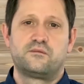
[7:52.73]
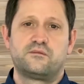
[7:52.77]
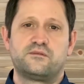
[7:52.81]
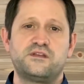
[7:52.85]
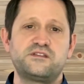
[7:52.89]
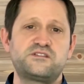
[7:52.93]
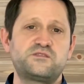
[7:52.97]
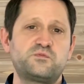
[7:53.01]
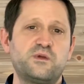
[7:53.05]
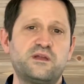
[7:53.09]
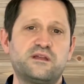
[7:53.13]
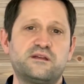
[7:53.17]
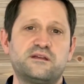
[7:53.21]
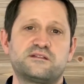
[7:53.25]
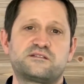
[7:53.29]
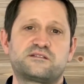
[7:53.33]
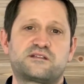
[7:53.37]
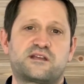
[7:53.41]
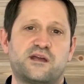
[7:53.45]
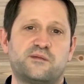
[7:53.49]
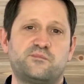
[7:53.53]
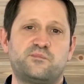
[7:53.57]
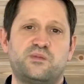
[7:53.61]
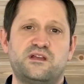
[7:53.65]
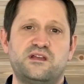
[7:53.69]
This weakness
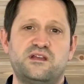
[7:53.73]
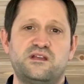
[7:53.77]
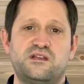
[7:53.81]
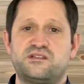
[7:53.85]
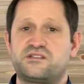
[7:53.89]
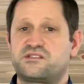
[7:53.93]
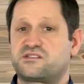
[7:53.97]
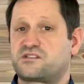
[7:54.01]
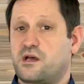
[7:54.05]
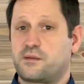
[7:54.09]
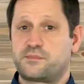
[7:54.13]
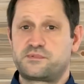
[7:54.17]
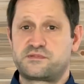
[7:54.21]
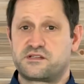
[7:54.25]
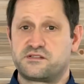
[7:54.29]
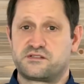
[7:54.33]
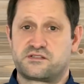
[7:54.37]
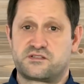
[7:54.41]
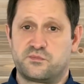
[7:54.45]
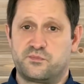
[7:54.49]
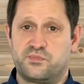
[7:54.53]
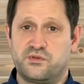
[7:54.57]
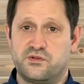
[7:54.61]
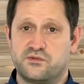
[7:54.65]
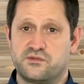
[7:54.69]
can be substance
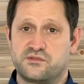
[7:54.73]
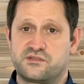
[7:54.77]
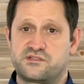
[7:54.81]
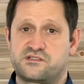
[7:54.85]
abuse,